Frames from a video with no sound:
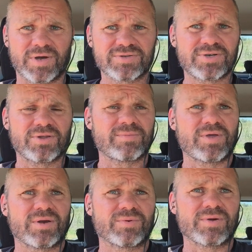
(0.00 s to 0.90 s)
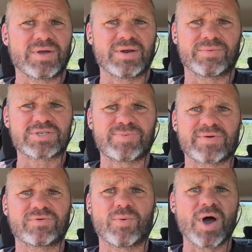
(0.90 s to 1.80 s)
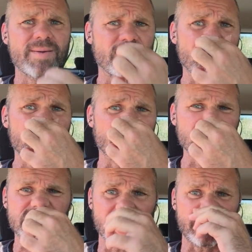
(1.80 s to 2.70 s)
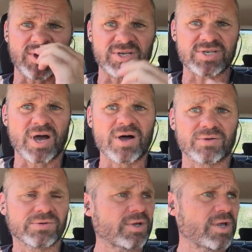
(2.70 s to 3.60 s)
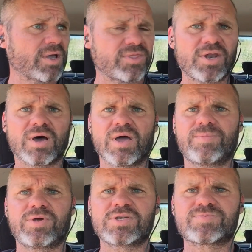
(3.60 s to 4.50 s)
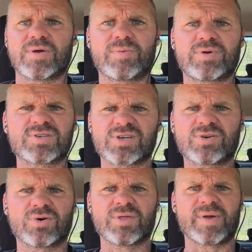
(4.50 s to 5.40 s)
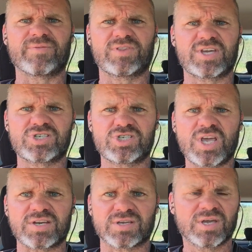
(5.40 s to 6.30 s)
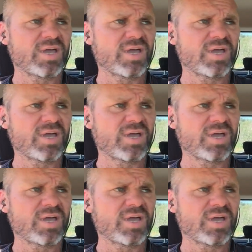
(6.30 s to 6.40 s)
I'll tell them in a respectful way. But I'm constantly being told that I abuse people because I call them out for their shit.